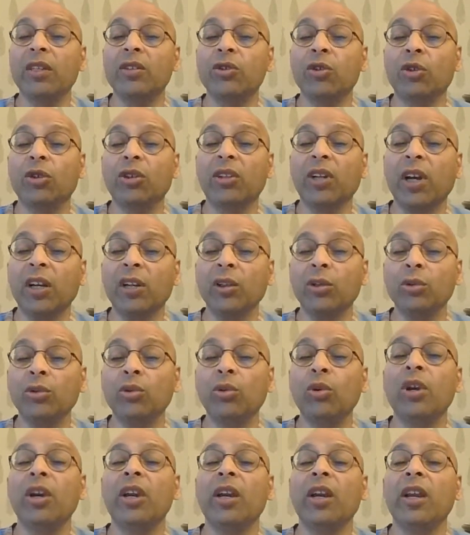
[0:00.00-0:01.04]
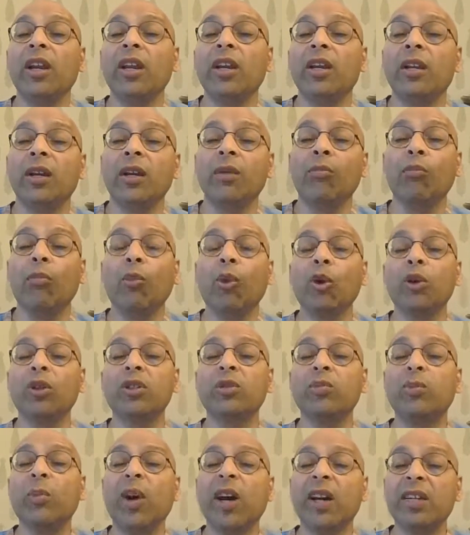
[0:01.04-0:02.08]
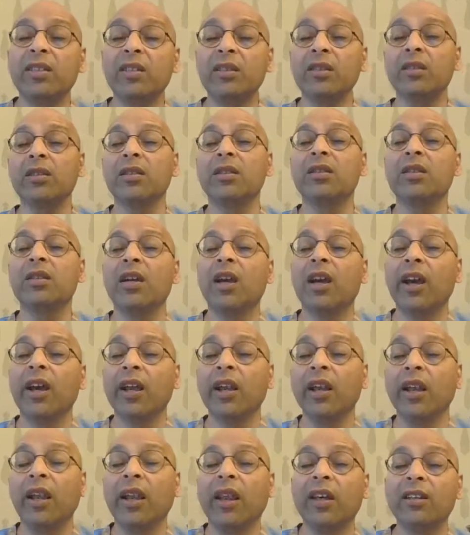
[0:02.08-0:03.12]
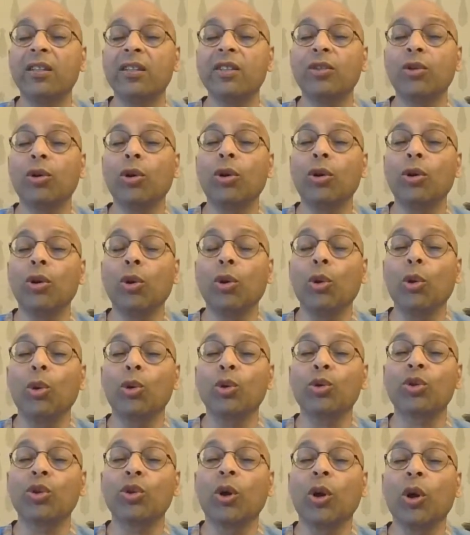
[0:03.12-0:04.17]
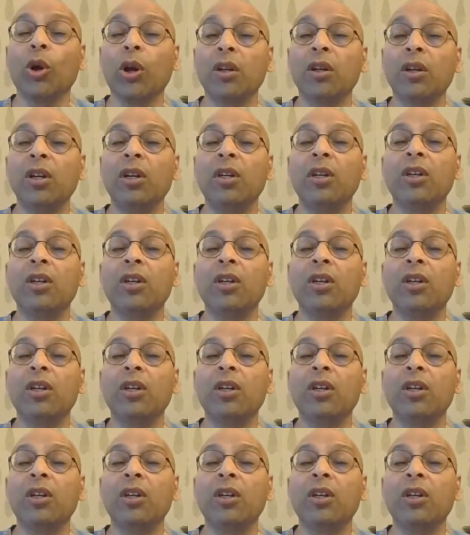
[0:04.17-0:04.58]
So try to eat more spices and less or no salt.